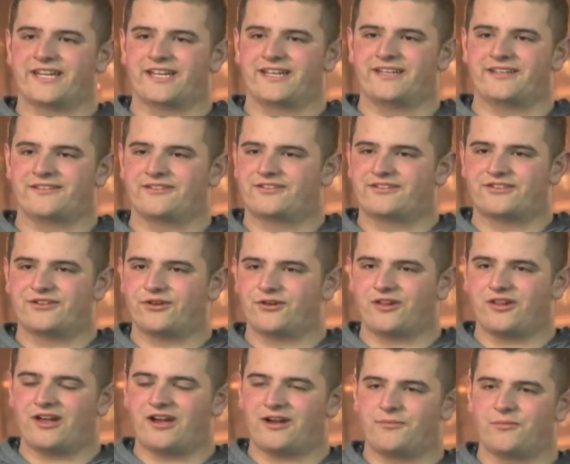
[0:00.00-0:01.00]
it snowed a
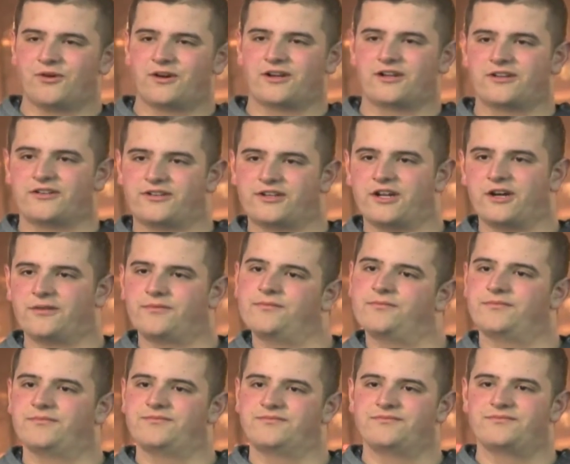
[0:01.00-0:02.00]
lot more because you know
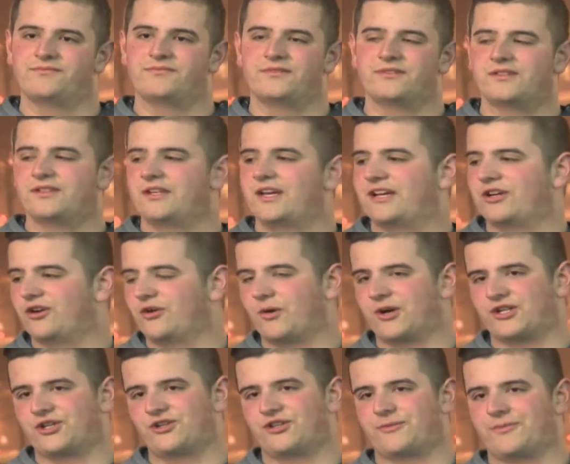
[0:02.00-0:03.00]
it would have
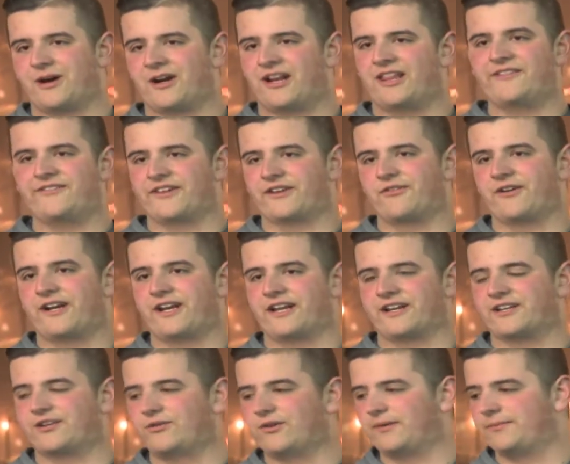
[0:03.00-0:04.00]
Wachusett mountain. I live like right next
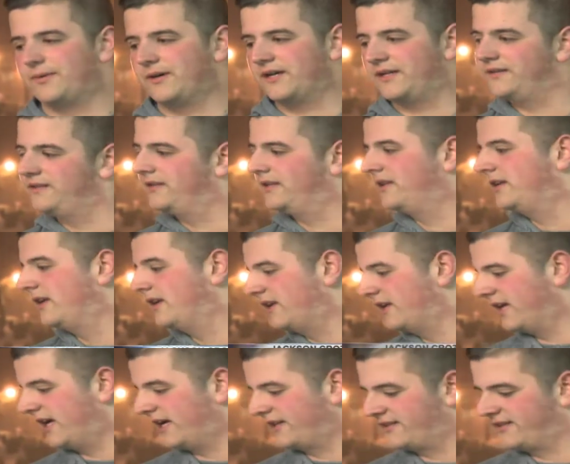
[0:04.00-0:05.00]
to it, but
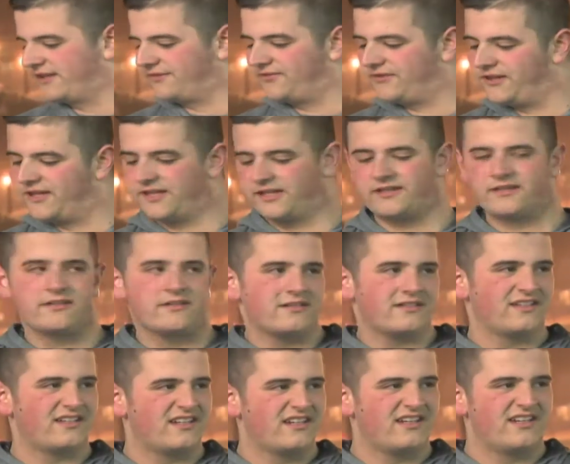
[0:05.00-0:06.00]
yeah, it's definitely
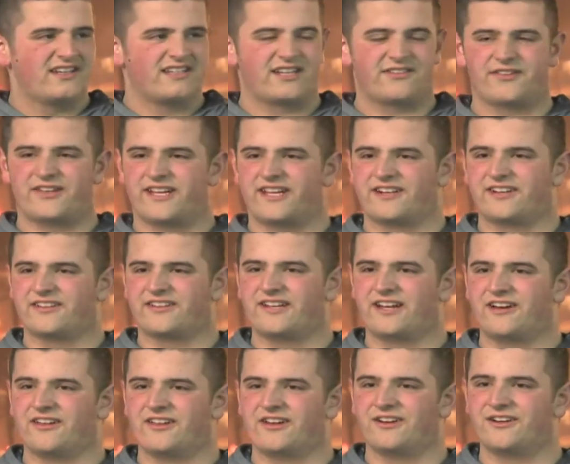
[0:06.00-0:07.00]
definitely hitting us
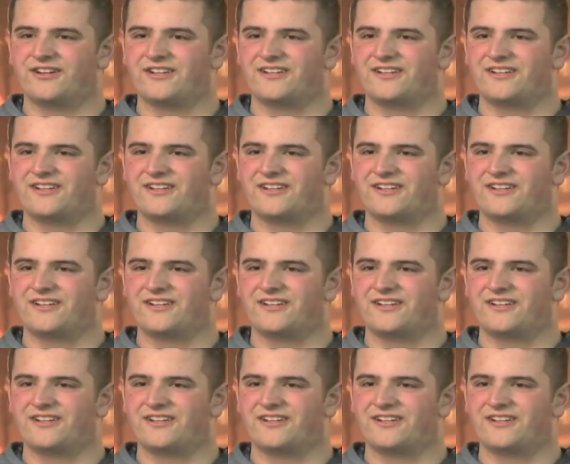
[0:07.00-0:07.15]
now though.